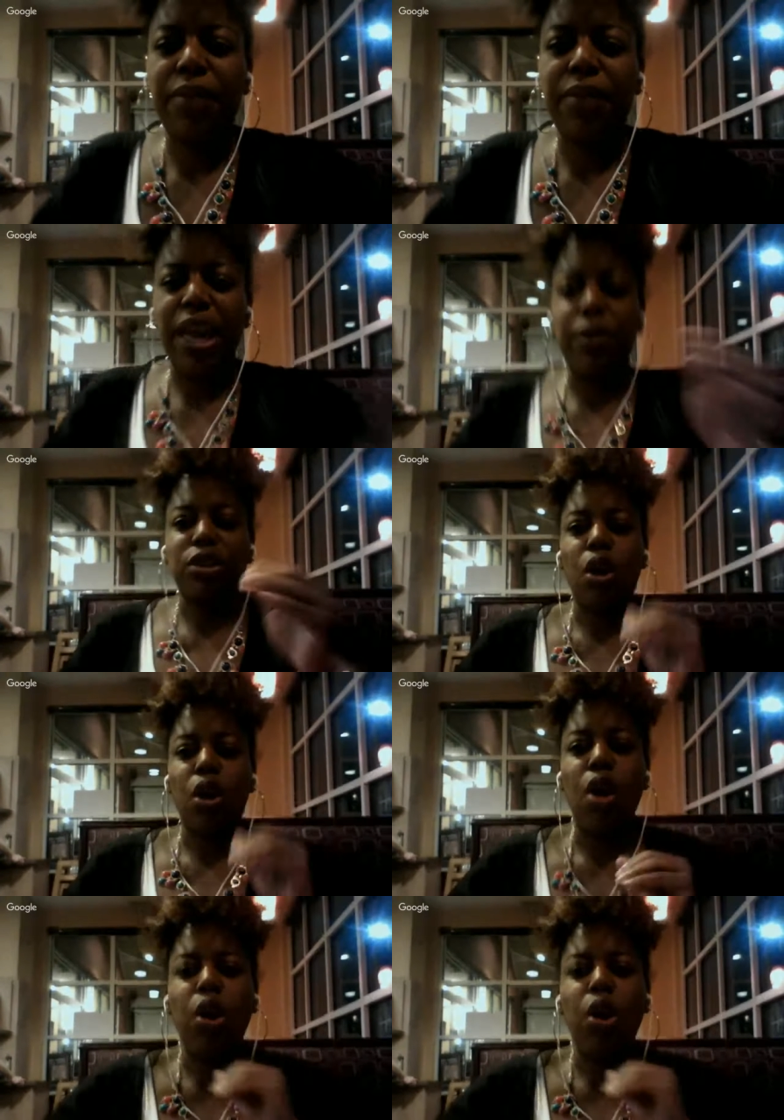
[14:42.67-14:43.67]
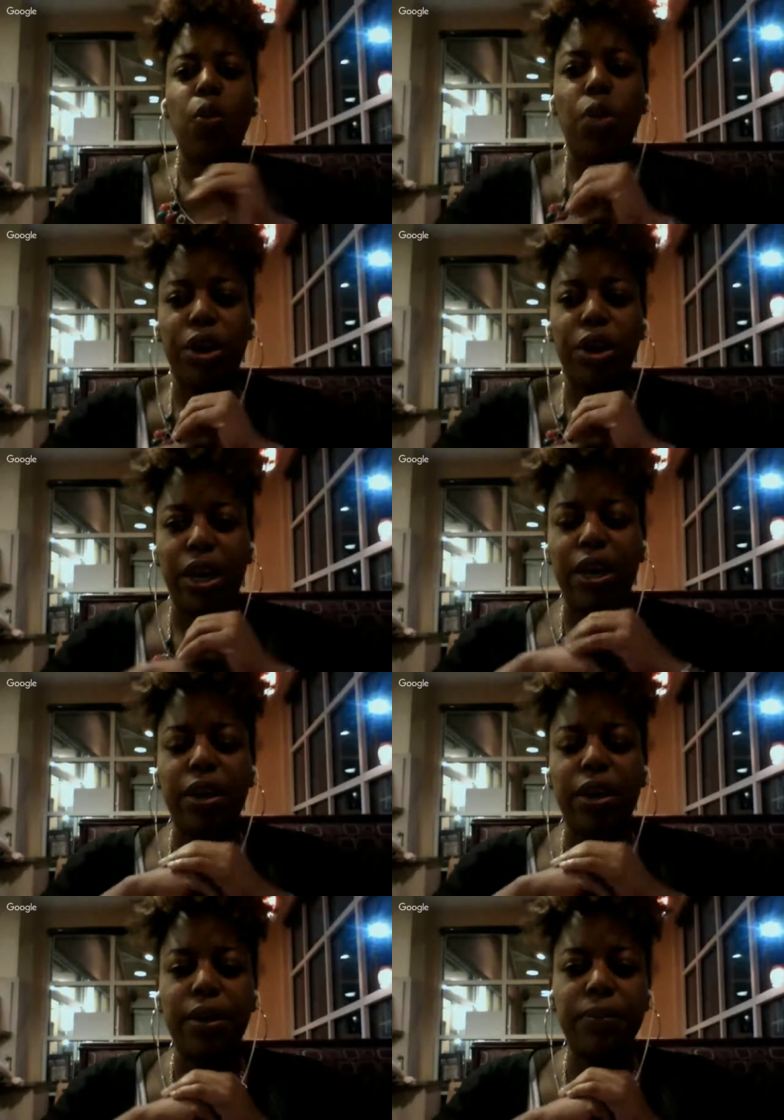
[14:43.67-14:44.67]
It was no longer working
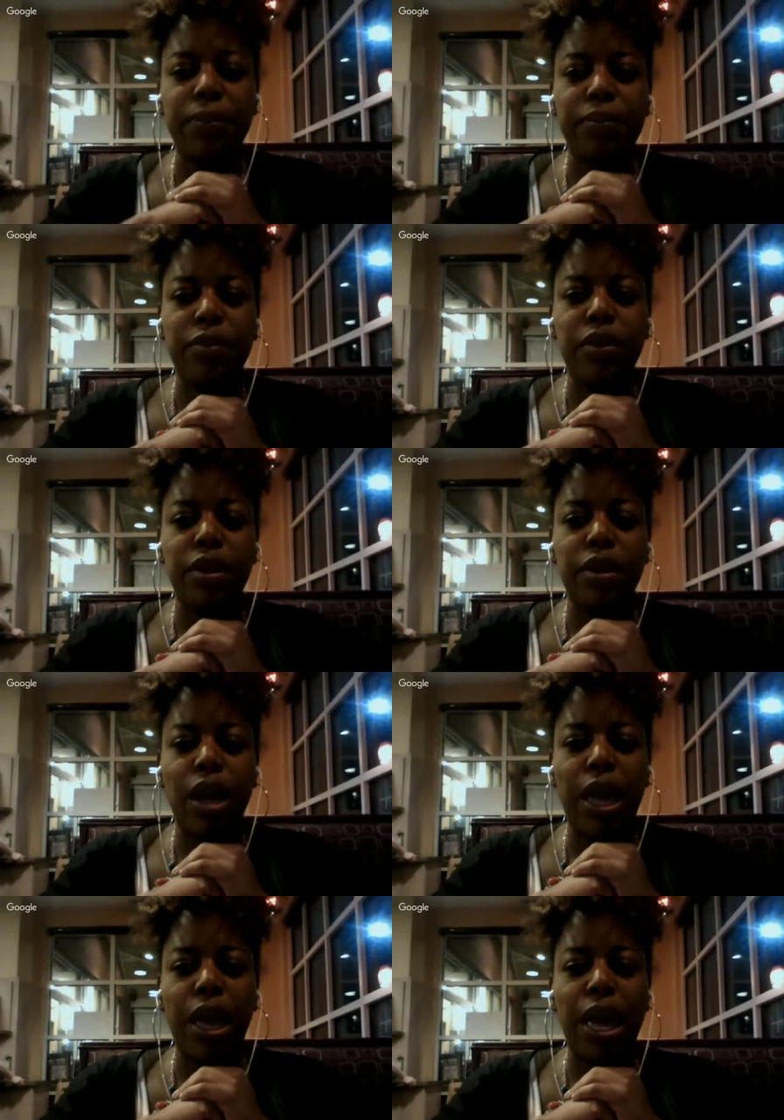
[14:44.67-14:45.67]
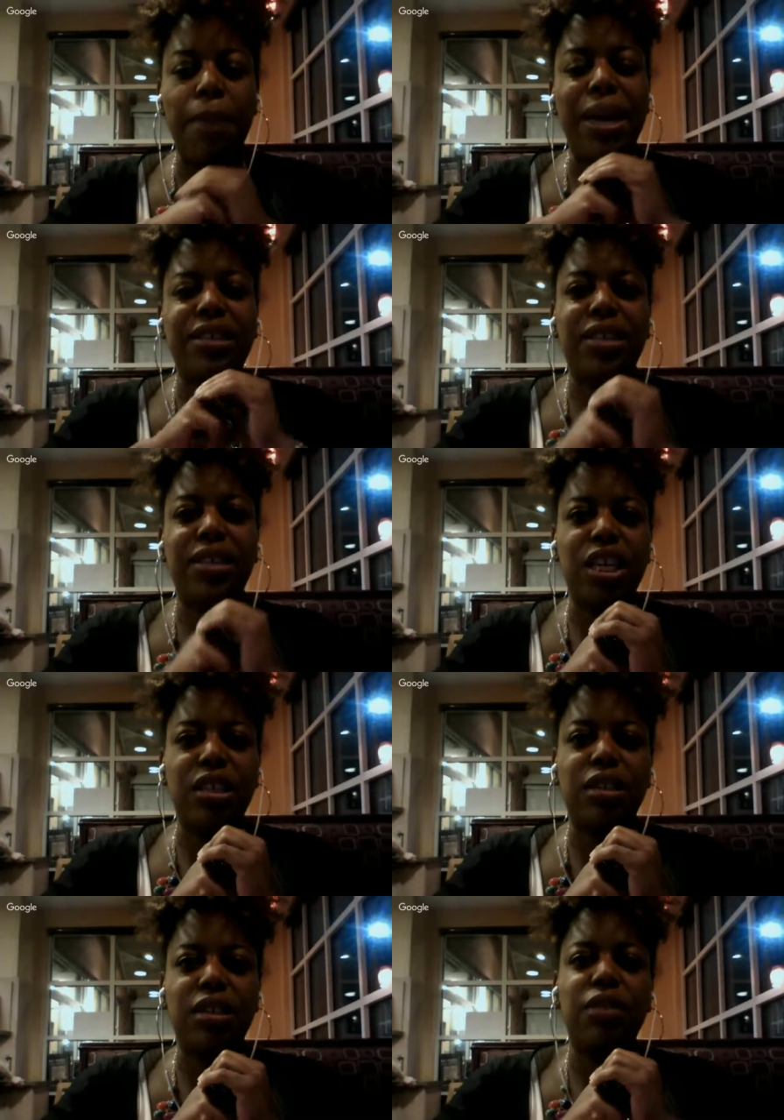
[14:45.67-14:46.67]
and made sense
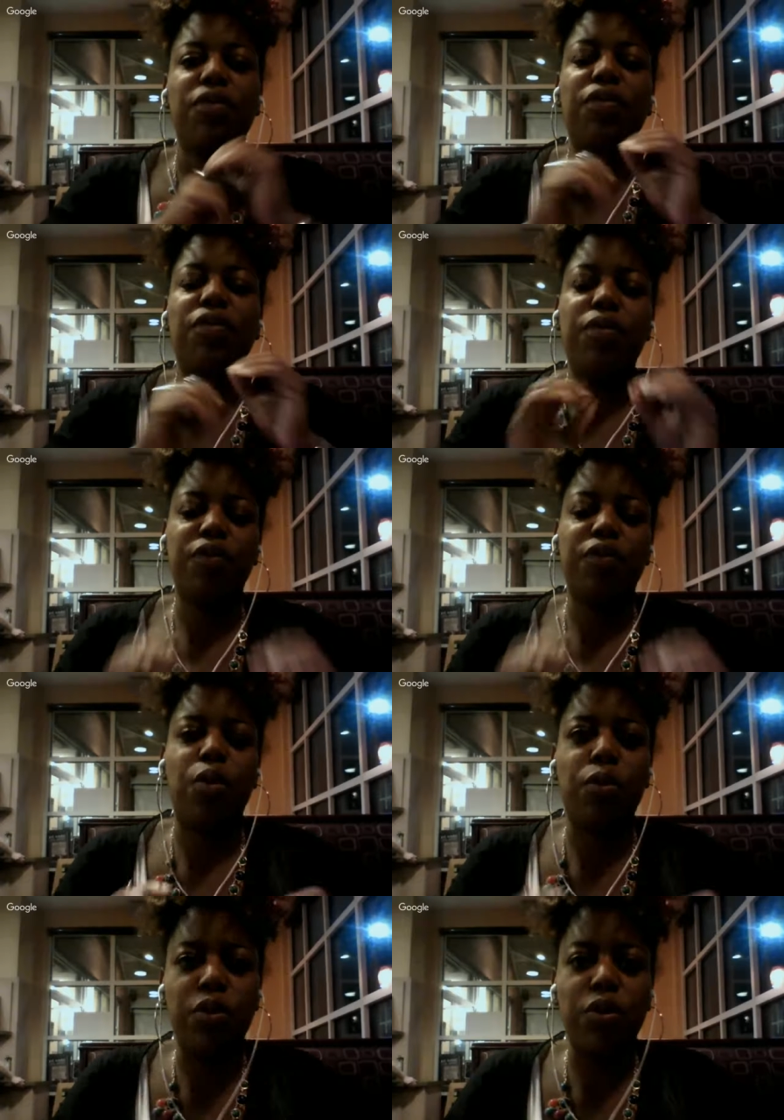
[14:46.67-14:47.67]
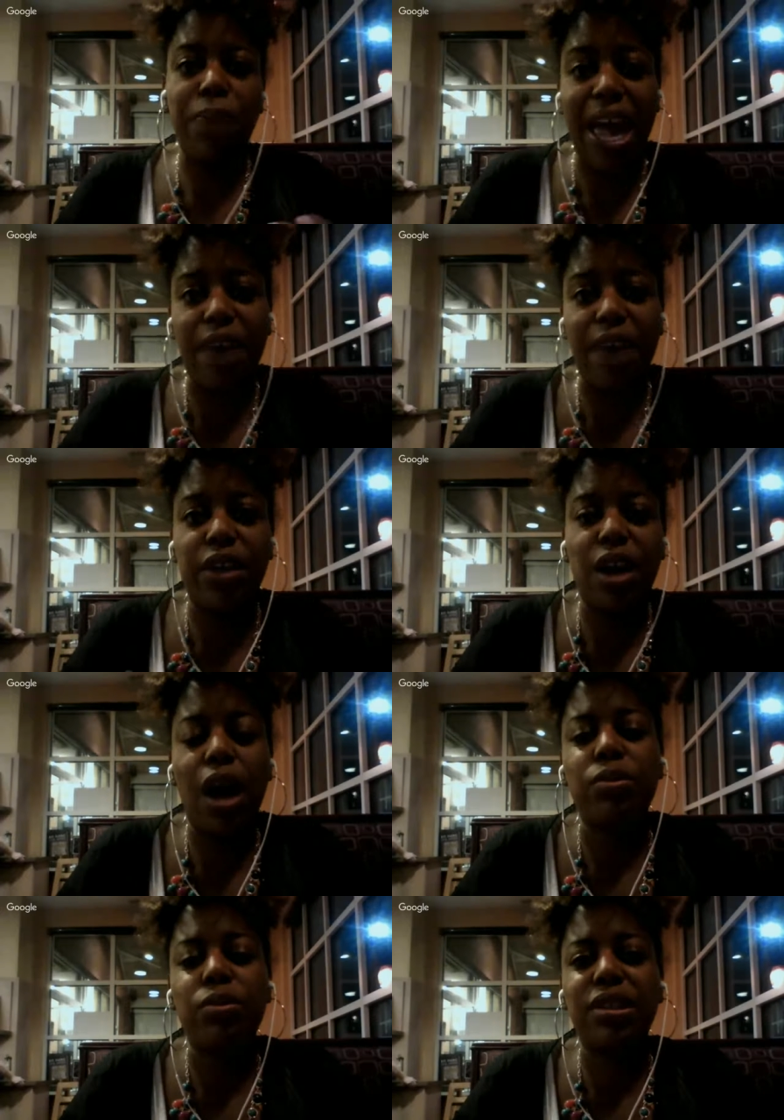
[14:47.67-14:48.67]
for the path that God
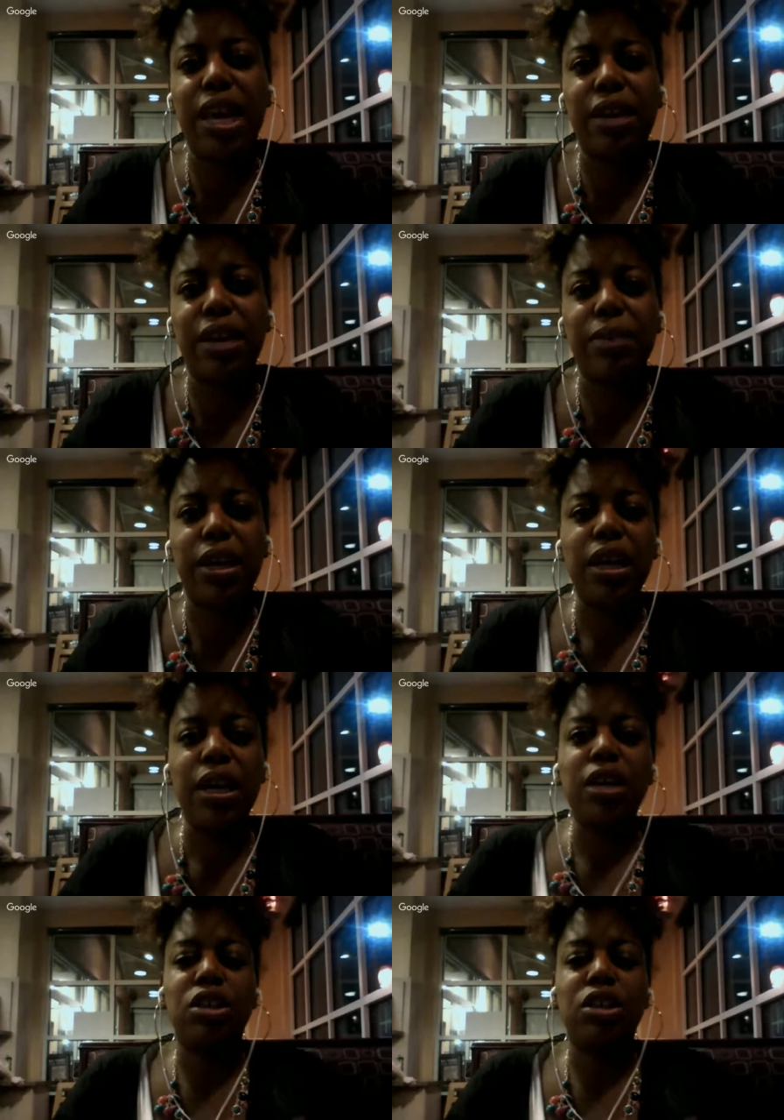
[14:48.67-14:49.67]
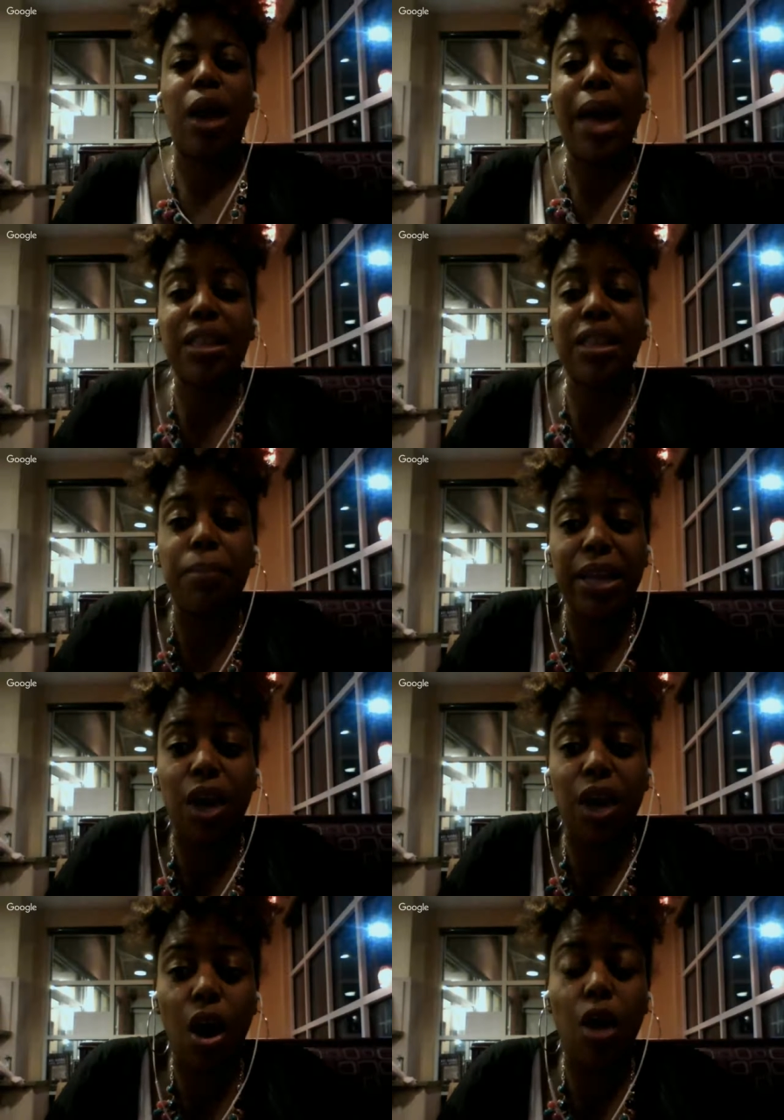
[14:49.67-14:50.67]
was taking me. So I had to make the
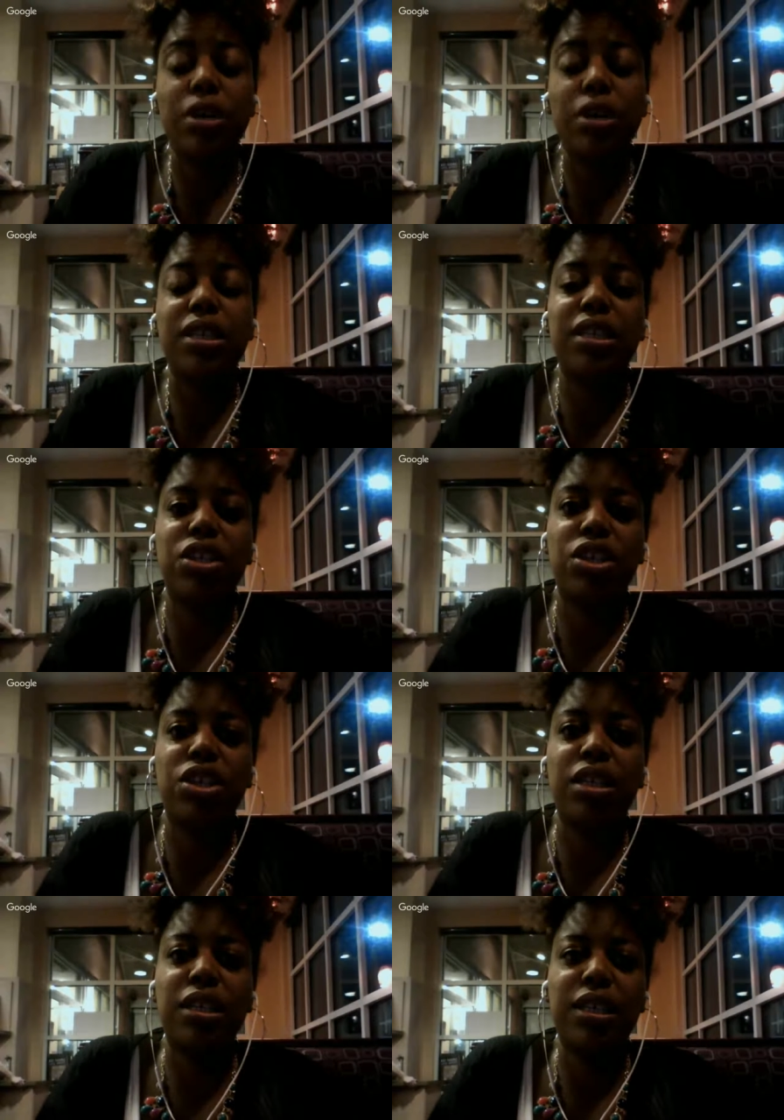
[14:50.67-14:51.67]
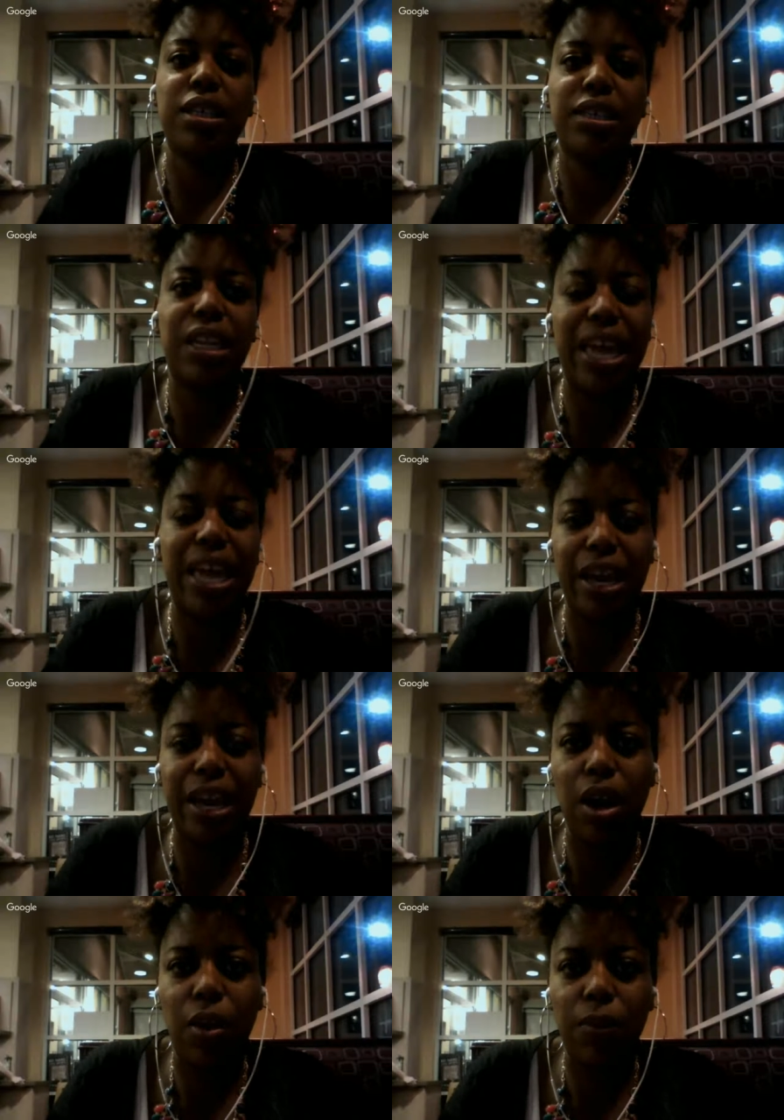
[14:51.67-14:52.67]
hard decision to let it go.